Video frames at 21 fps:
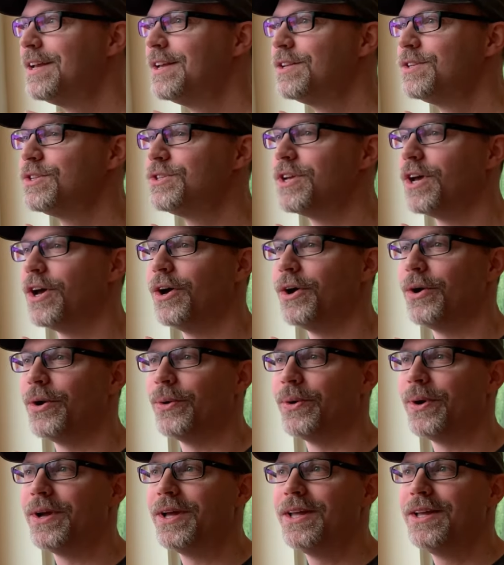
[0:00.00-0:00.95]

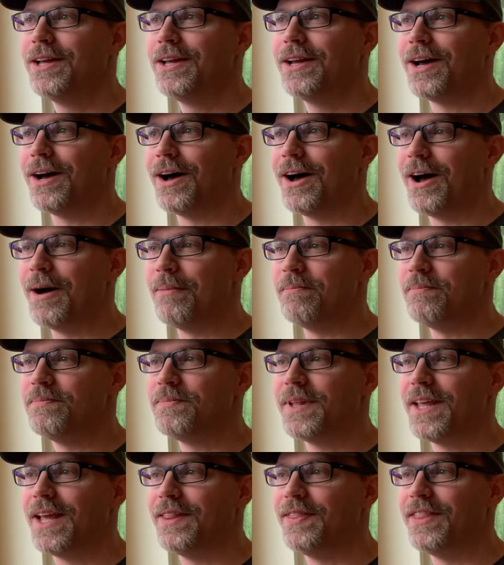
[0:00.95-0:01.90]
So Um,
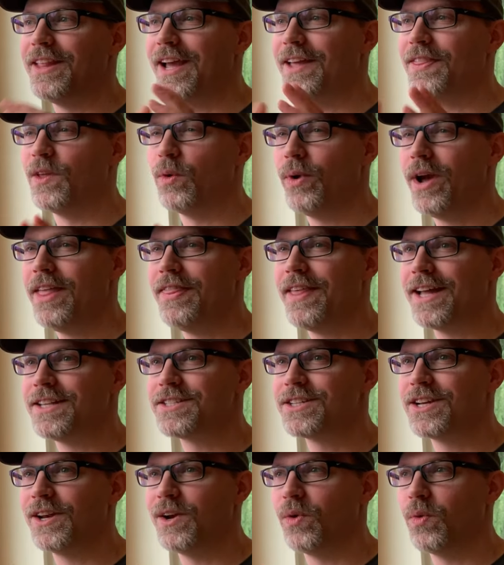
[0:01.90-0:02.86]
and, and the way
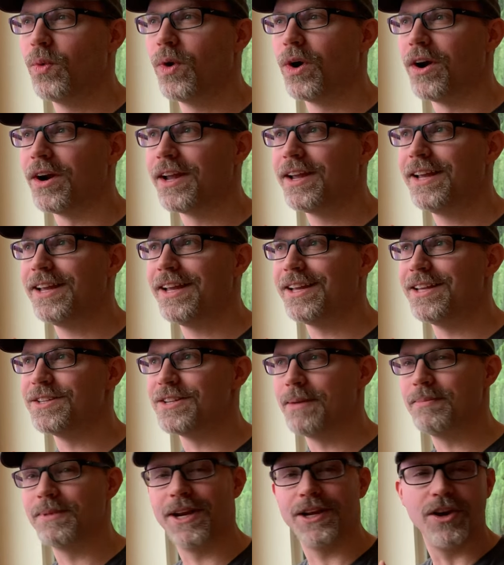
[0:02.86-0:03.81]
that's going to work is
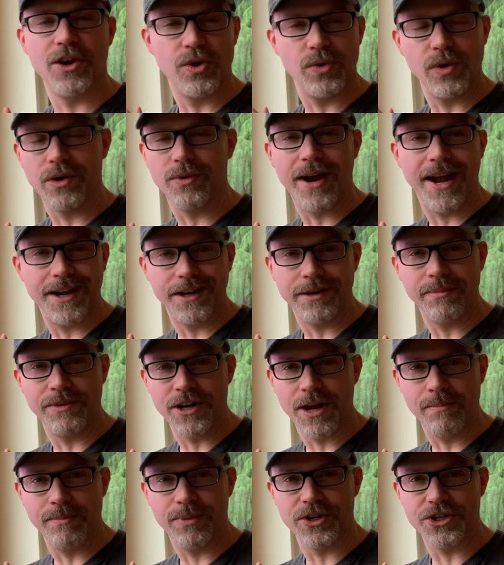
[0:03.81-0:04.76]
I'm going to go to a random
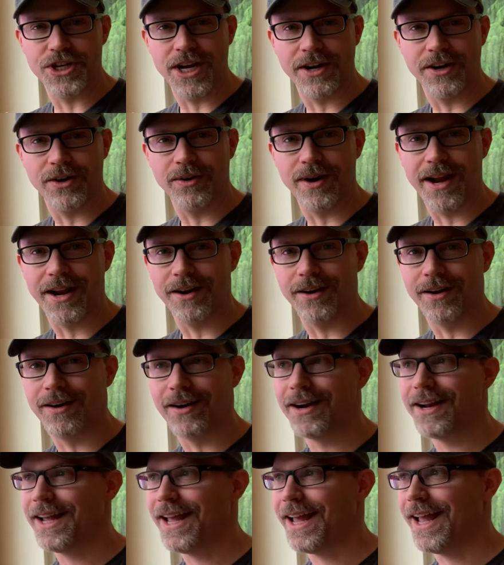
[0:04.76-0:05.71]
number
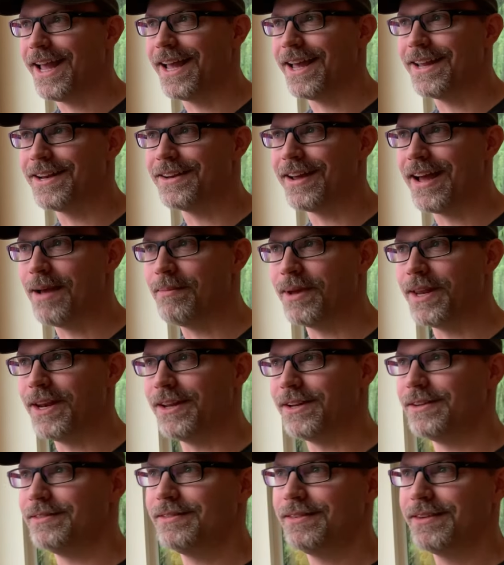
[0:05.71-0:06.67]
generator, and I'm going
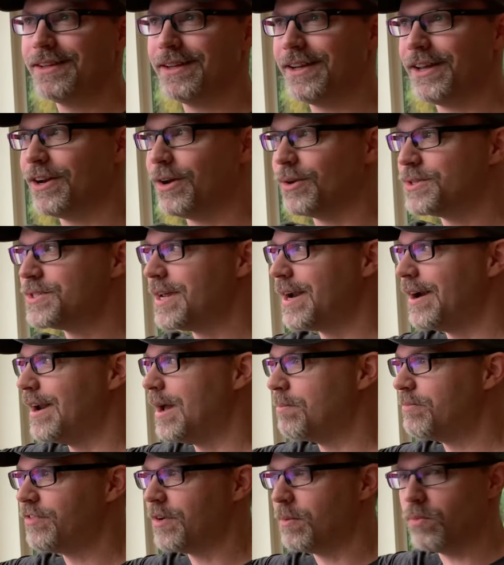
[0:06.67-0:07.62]
to, you know, set it
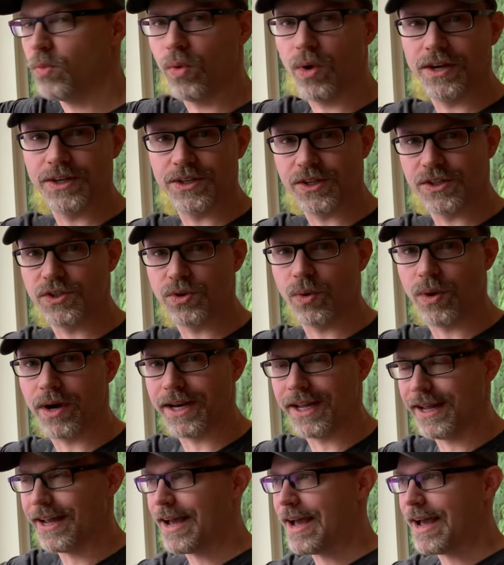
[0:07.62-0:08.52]
up from one to twenty.